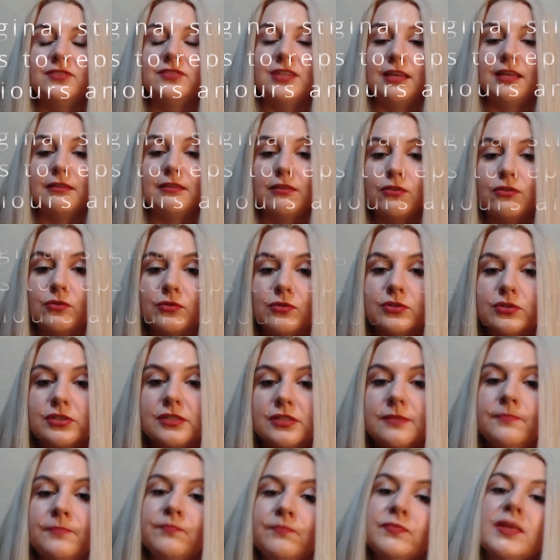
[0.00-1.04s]
and thoughts,
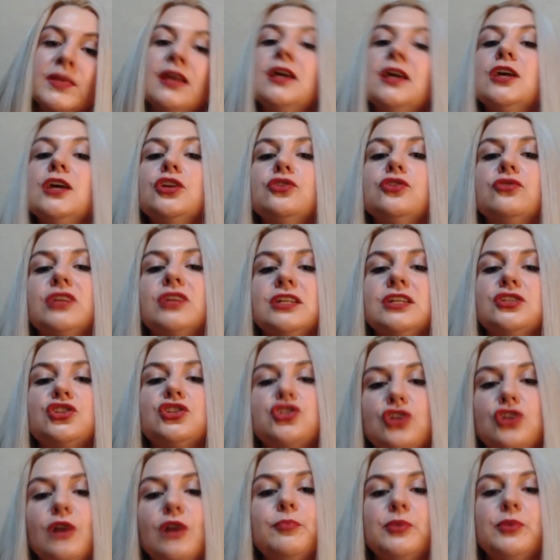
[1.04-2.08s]
you can
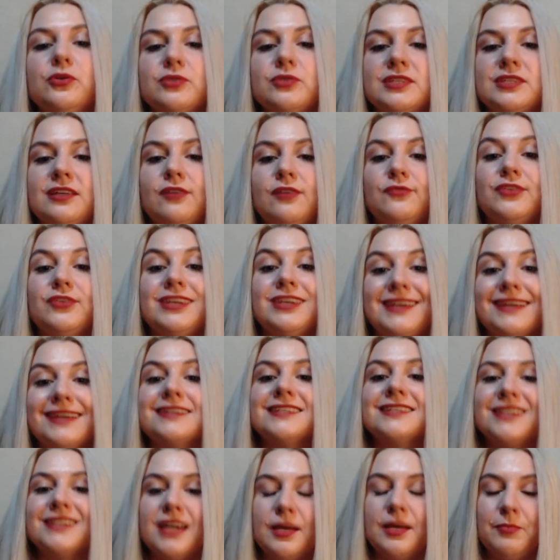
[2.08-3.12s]
stop yourself the
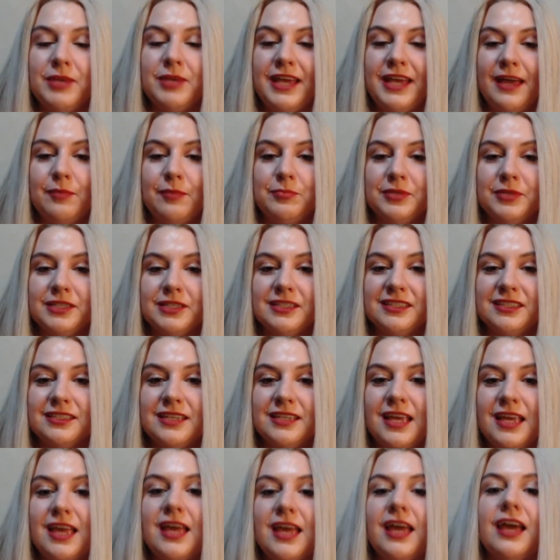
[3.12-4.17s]
next time it happens.
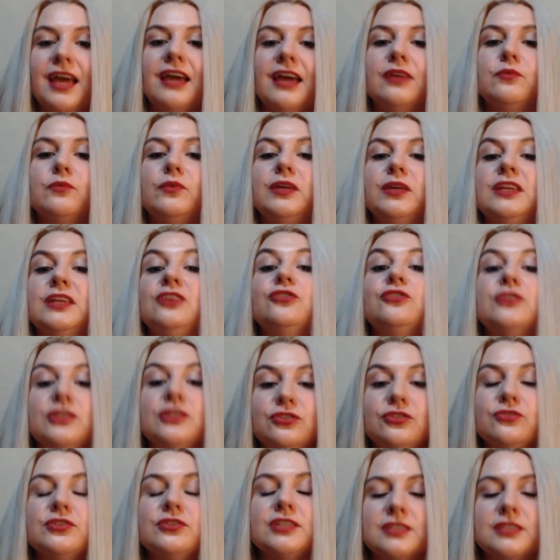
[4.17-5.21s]
And you can
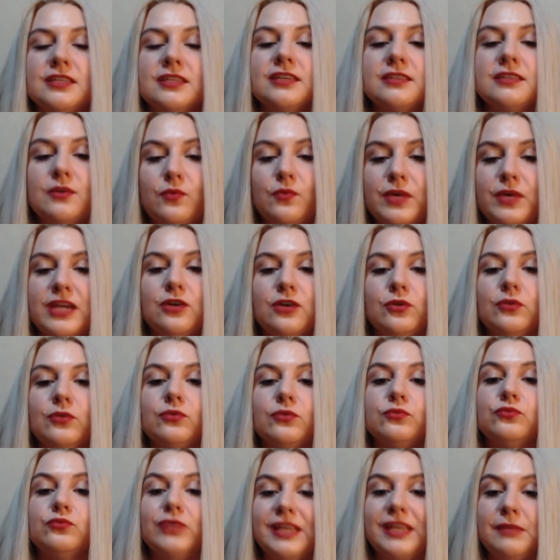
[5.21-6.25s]
do this thing that we call
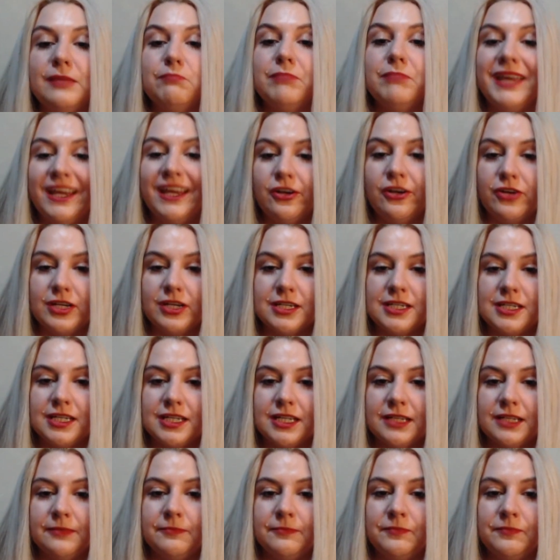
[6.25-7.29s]

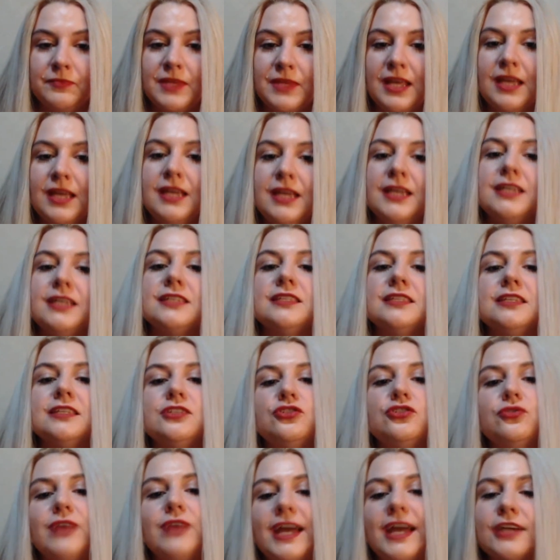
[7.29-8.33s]
reparenting, is that
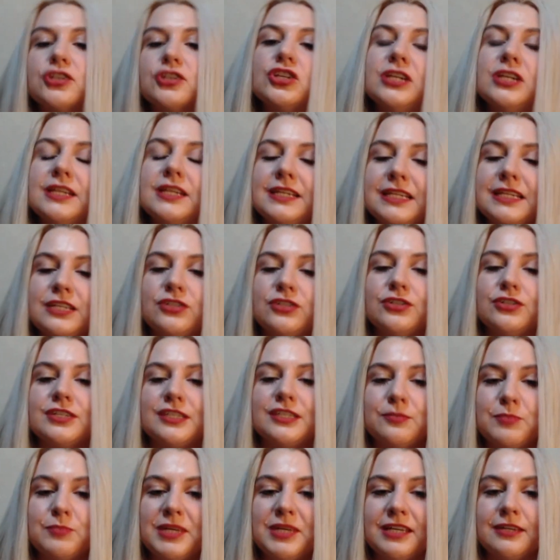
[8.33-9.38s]
you actually need to
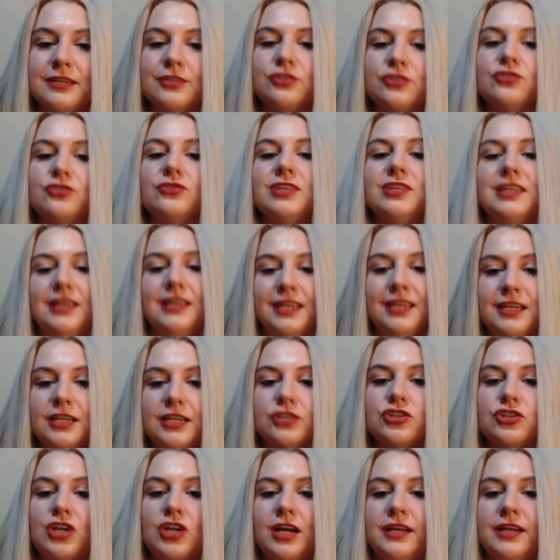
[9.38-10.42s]
speak to the inner
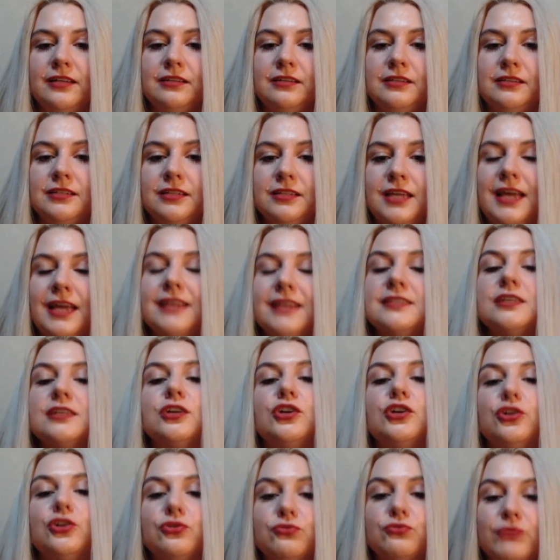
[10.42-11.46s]
child as a
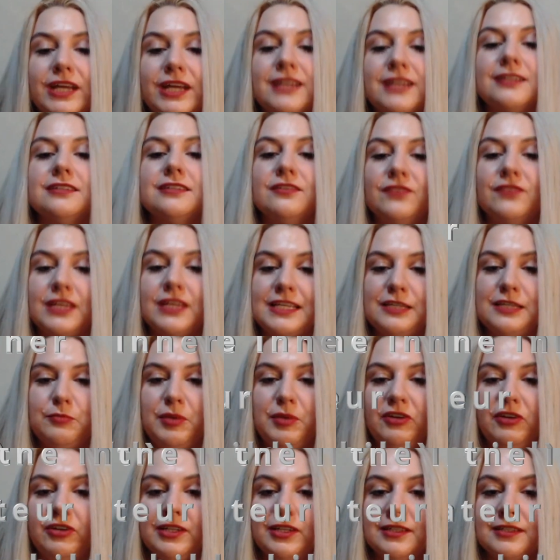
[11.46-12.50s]
corrective
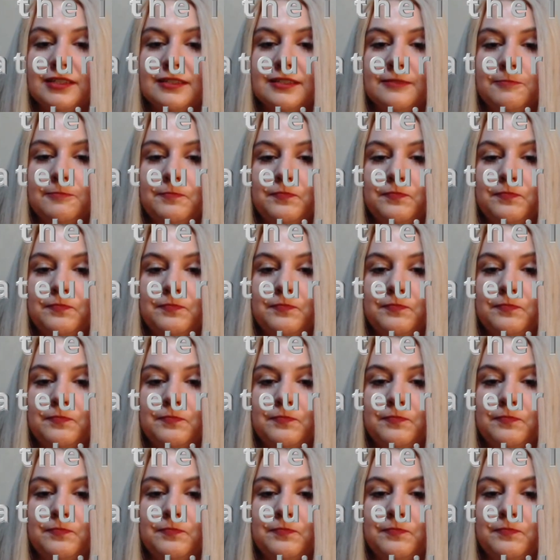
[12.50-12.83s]
experience.